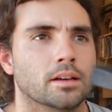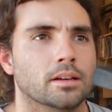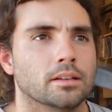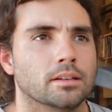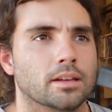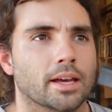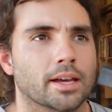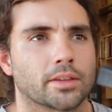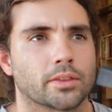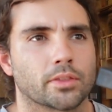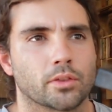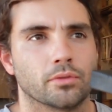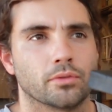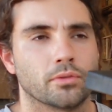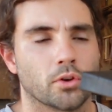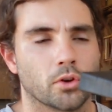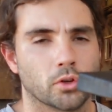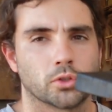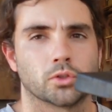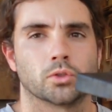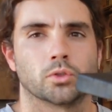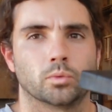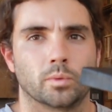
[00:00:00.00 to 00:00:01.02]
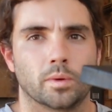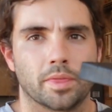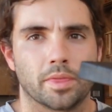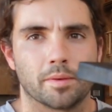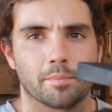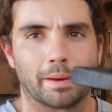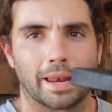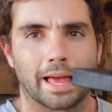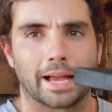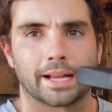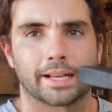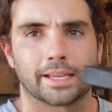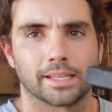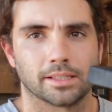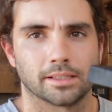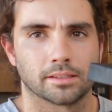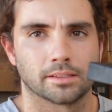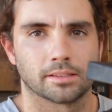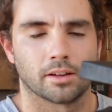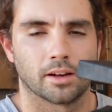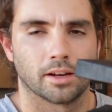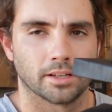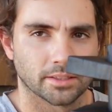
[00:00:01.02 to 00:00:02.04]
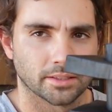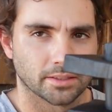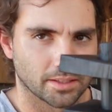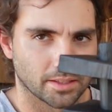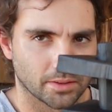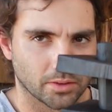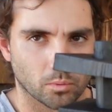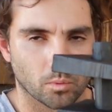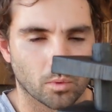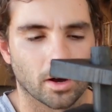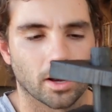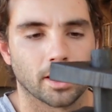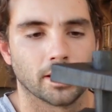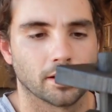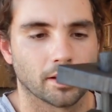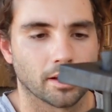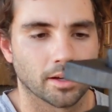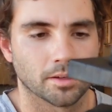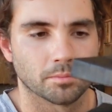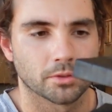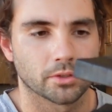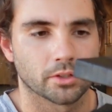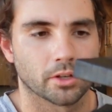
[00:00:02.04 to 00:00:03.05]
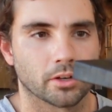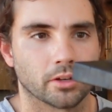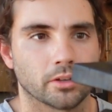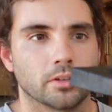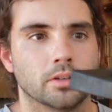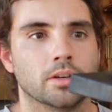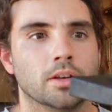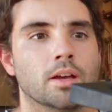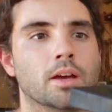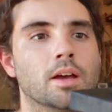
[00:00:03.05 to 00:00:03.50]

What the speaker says: like the fossil with the black inside and then the white limestone.